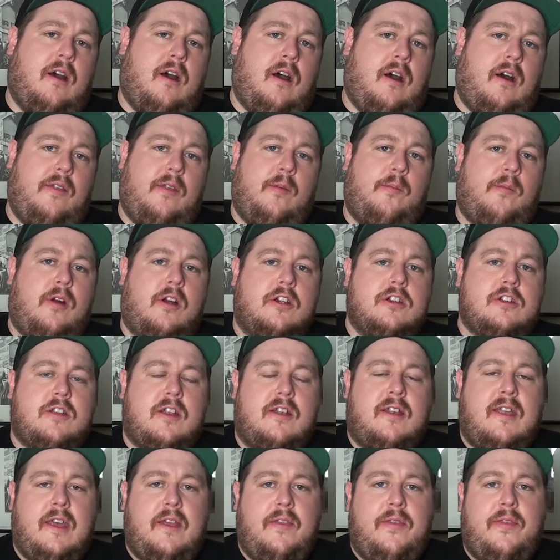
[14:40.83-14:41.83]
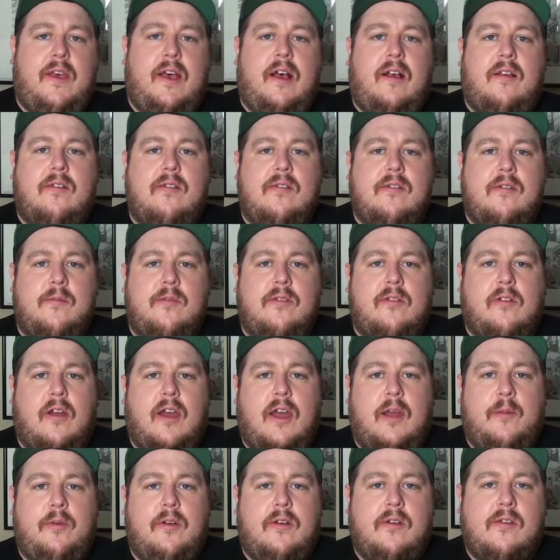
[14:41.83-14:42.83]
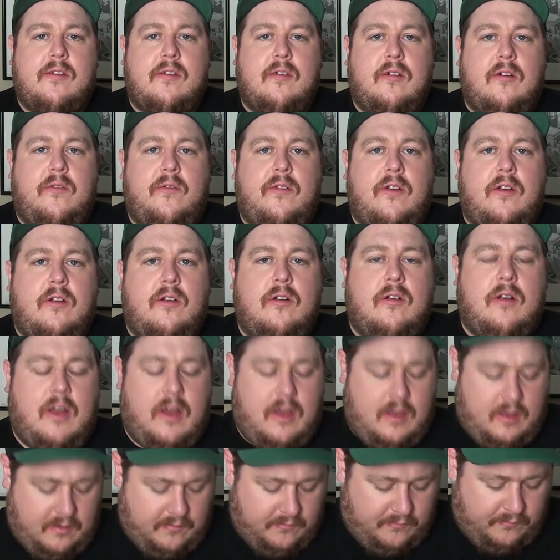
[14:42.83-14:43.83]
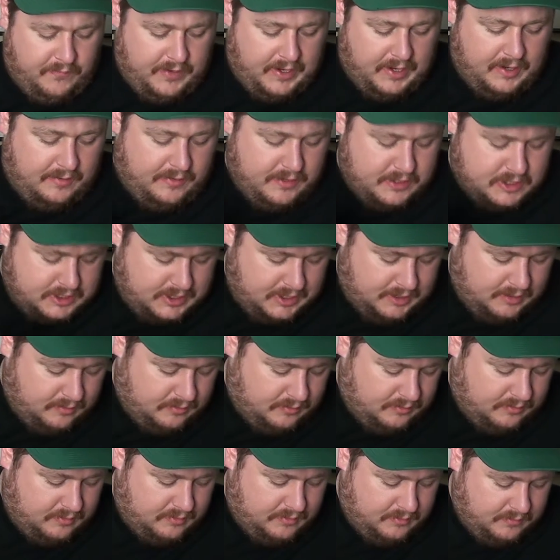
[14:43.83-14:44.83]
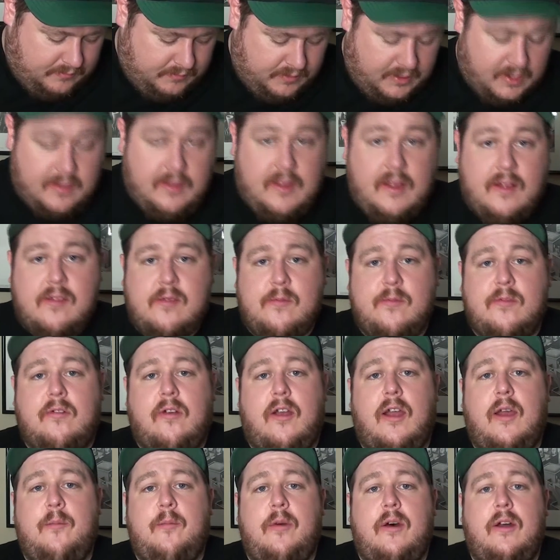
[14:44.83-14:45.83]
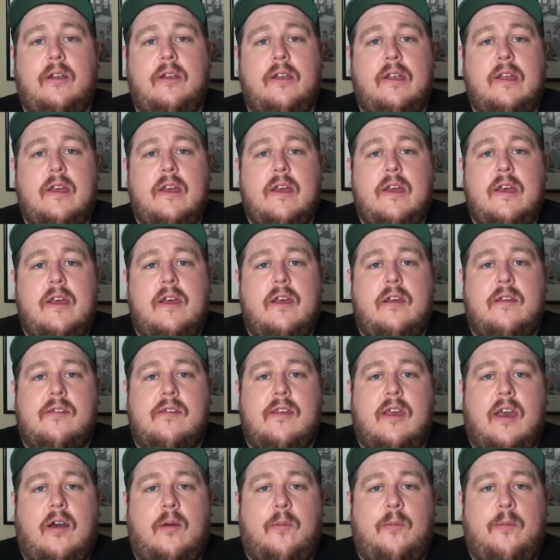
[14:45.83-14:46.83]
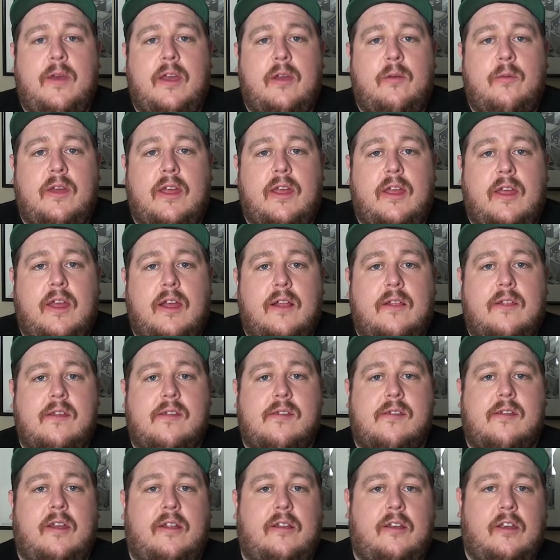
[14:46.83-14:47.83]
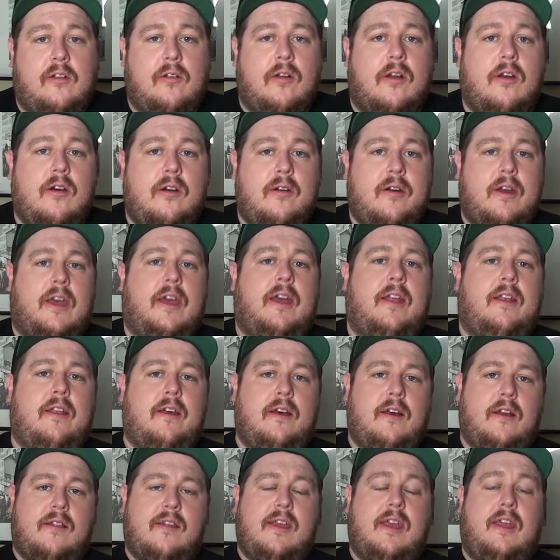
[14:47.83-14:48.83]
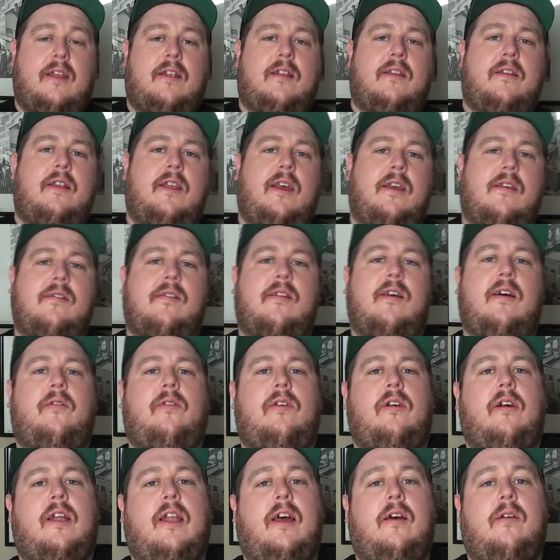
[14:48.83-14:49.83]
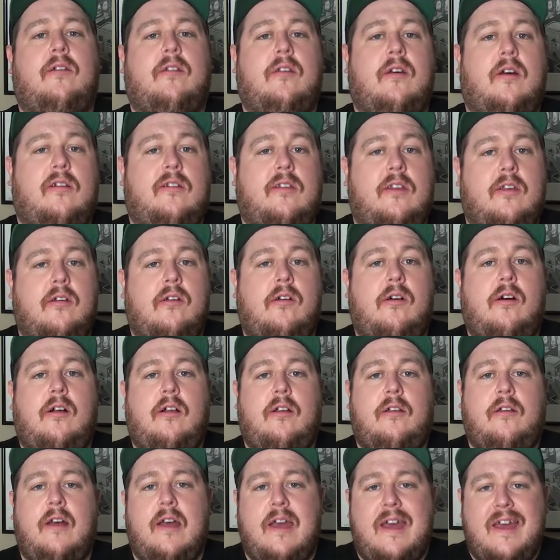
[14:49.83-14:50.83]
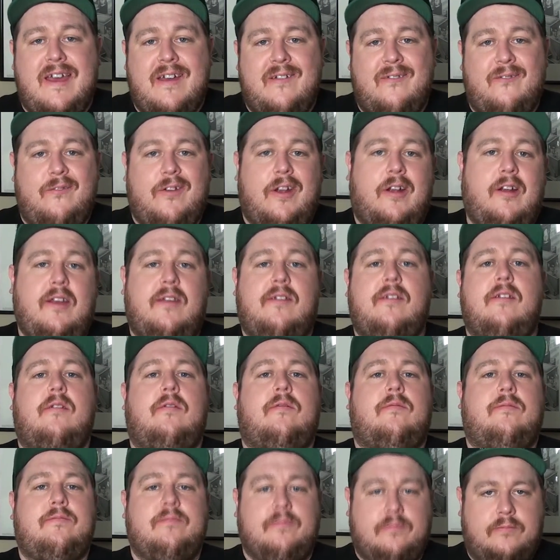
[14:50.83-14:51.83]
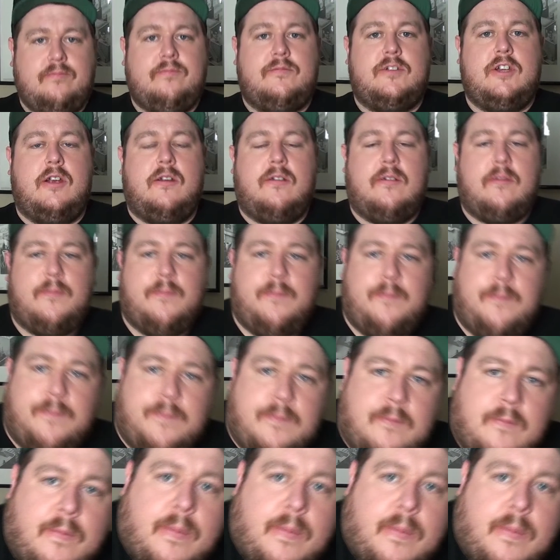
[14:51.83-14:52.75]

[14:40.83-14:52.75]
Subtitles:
on the march to 10,000 subscribers. So if you're a fan of the channel, hit that subscribe button. See how big we can get this thing to grow and take it to the next level. And I'll talk to you all very soon. Cheers.